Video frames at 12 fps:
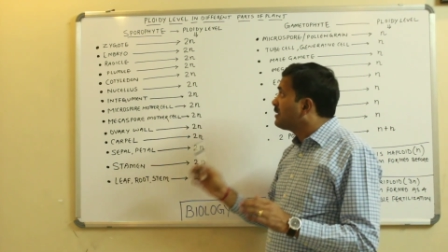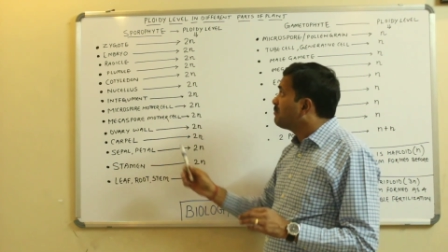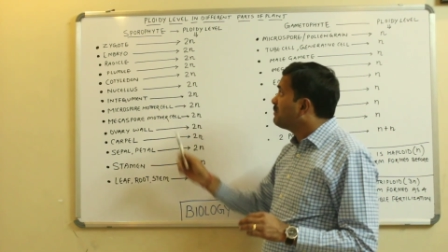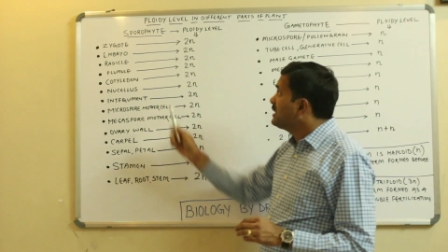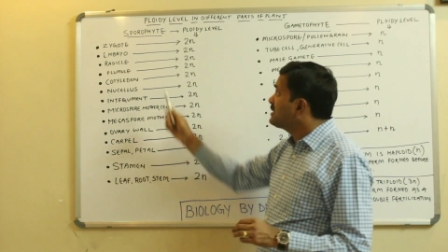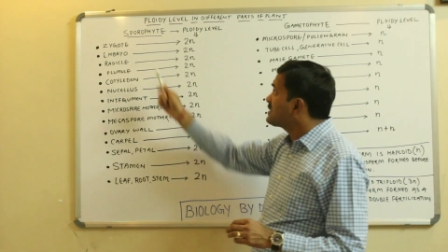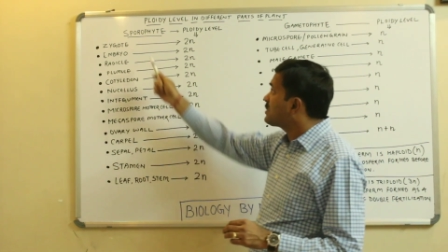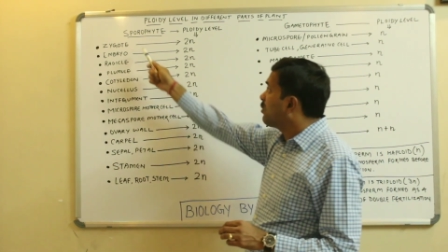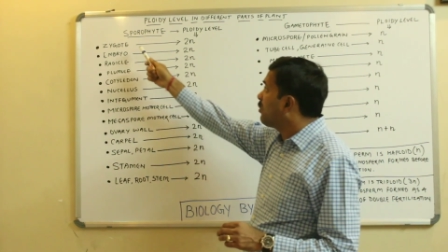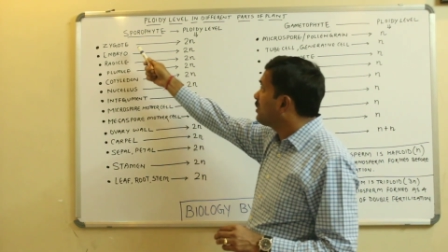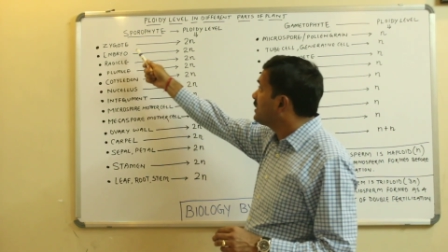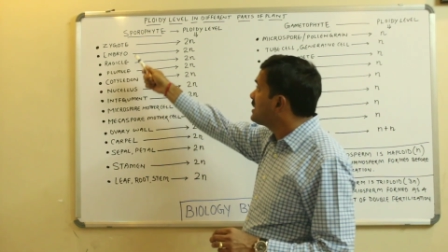Means
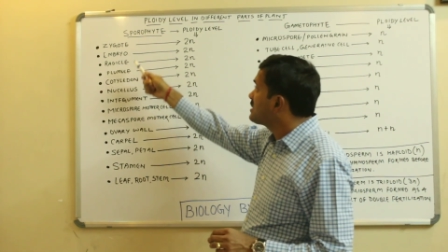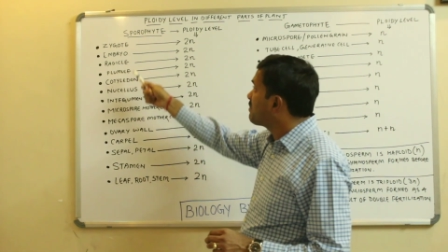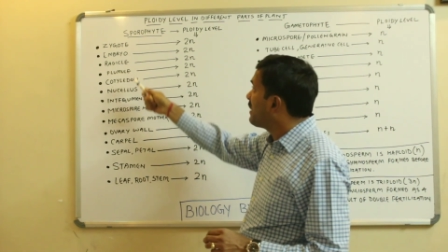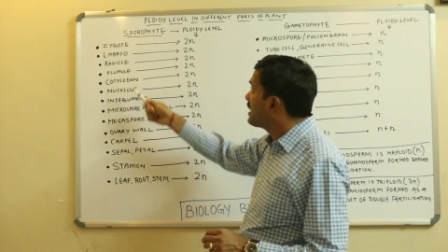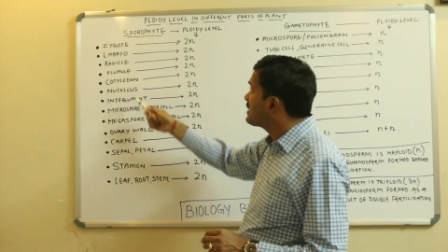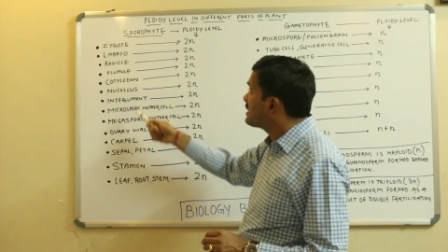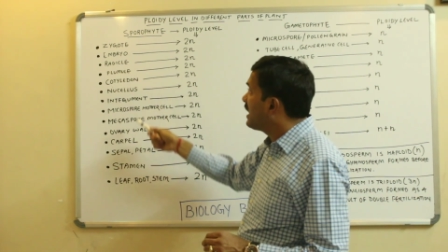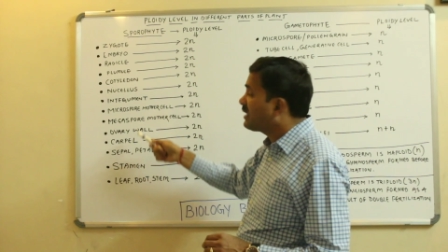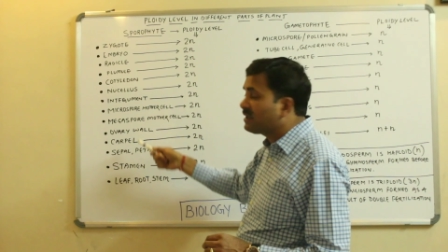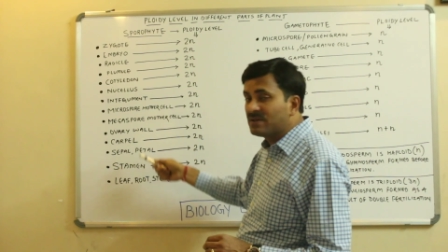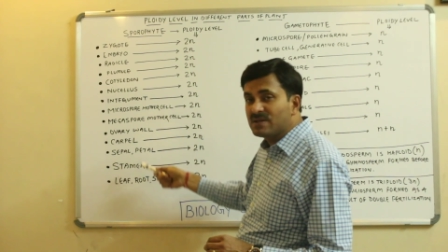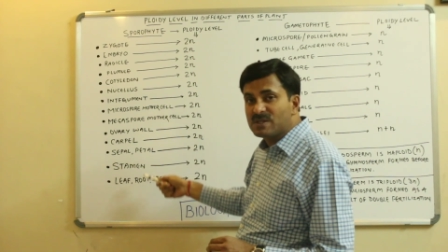all these parts
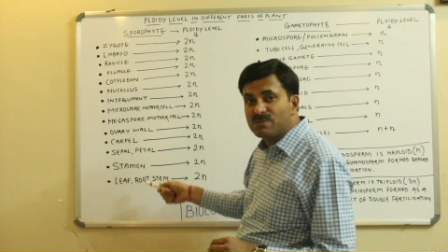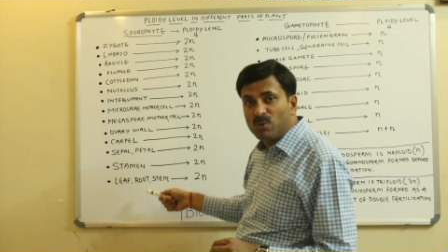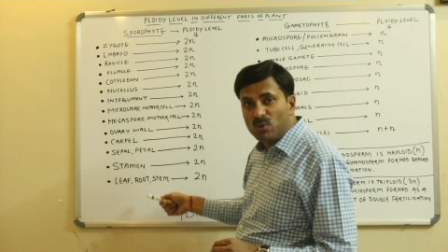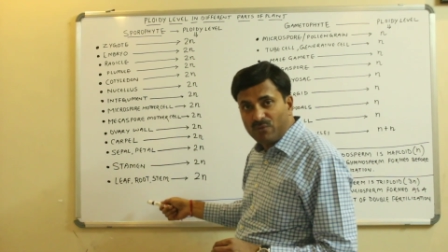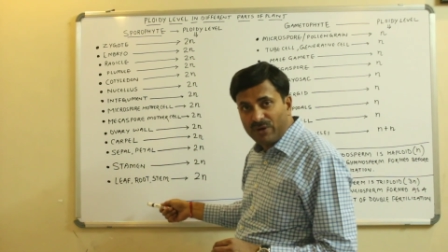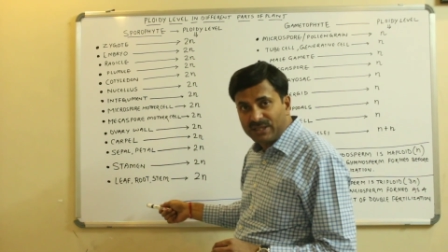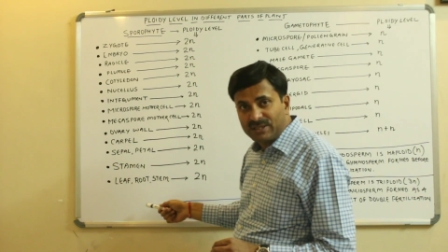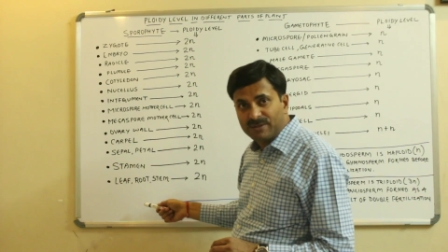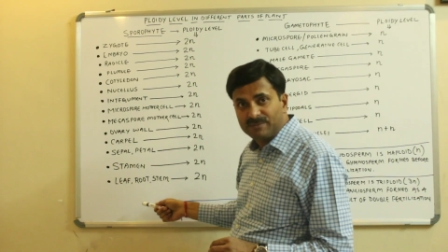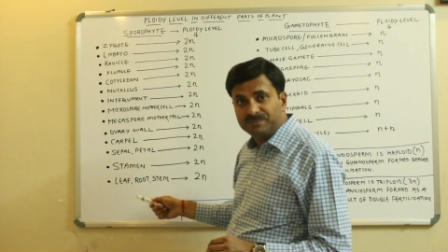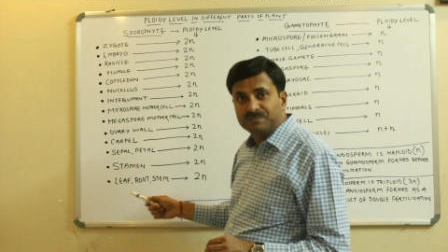are sporophyte.